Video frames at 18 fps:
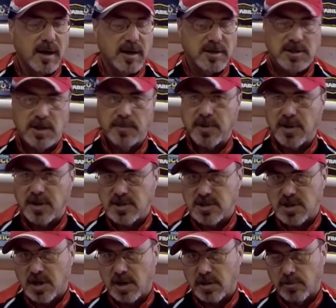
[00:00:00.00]
something that's
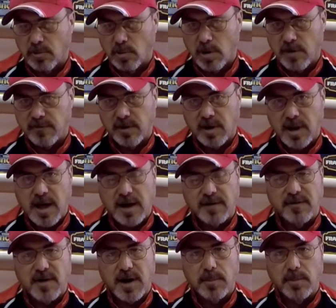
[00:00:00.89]
going to throw off a lot
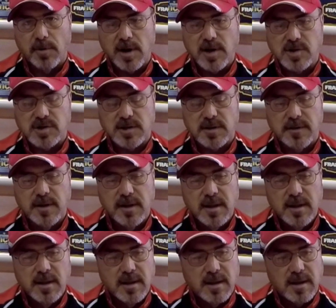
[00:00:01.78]
of vibration.
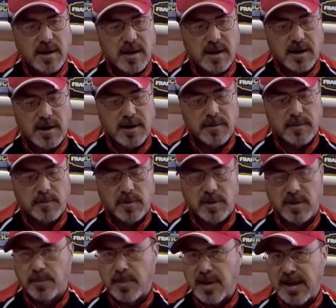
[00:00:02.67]

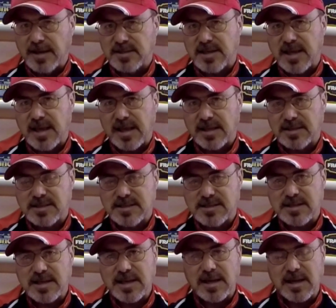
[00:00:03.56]
When the bass can't
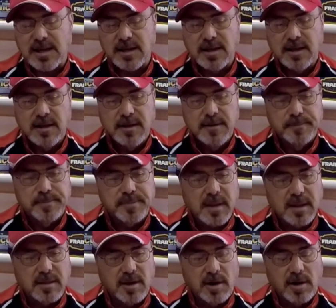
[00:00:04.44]
see,
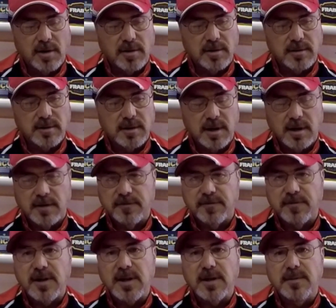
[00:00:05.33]
they're going to
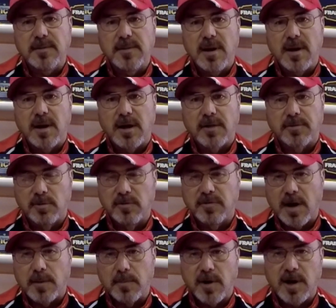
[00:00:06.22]
feed through
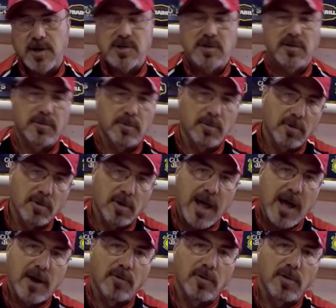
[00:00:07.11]
vibration through their
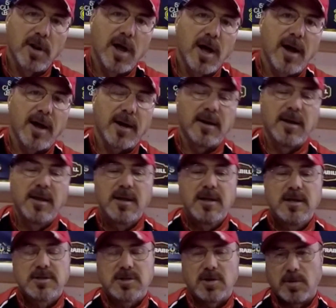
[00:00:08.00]
lateral line.
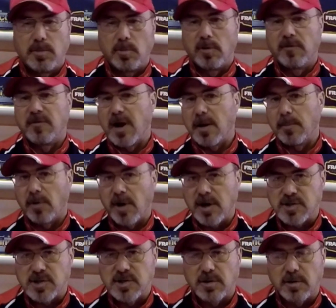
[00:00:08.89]
So the more
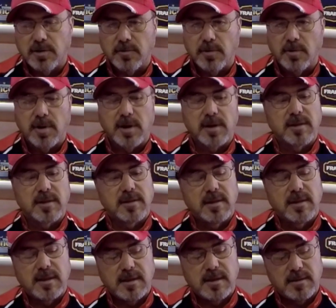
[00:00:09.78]
vibration you're throwing,
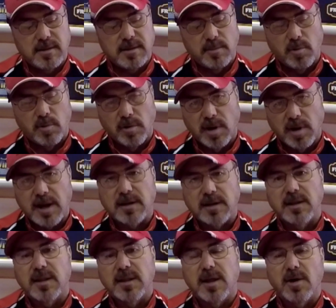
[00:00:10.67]
the more
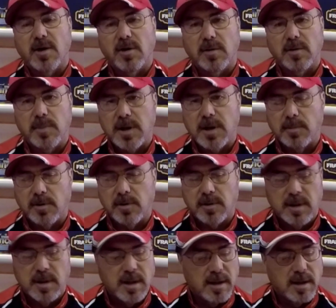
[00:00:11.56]
likely they are to be able
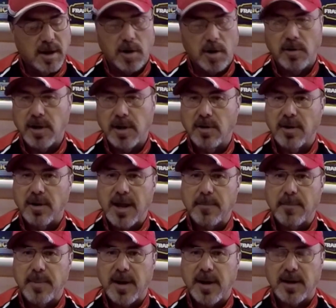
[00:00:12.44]
to hone in on
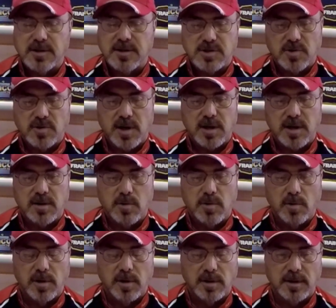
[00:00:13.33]
that bait and strike it
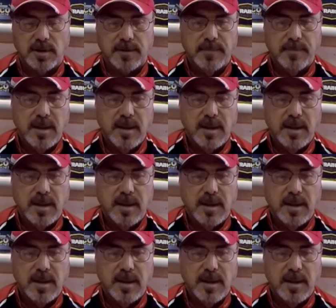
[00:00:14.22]
accordingly.